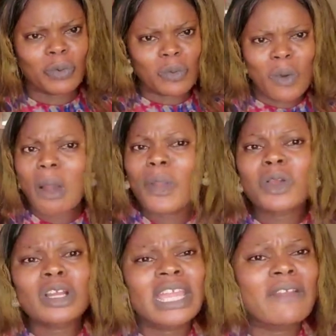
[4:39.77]
Why
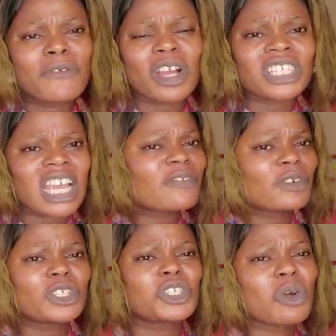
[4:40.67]
will you give your child phone?
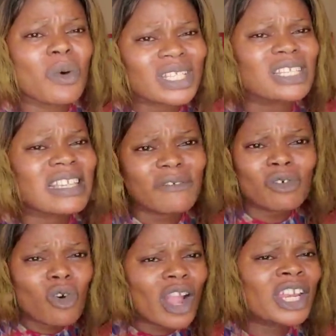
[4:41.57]
Do you know what is even
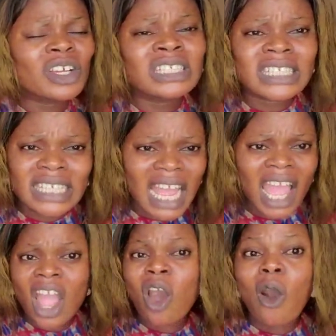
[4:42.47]
going on there
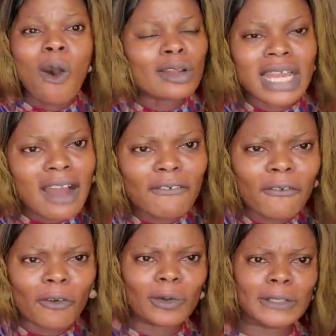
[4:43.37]
on that
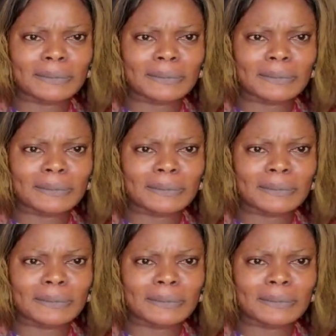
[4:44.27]
phone?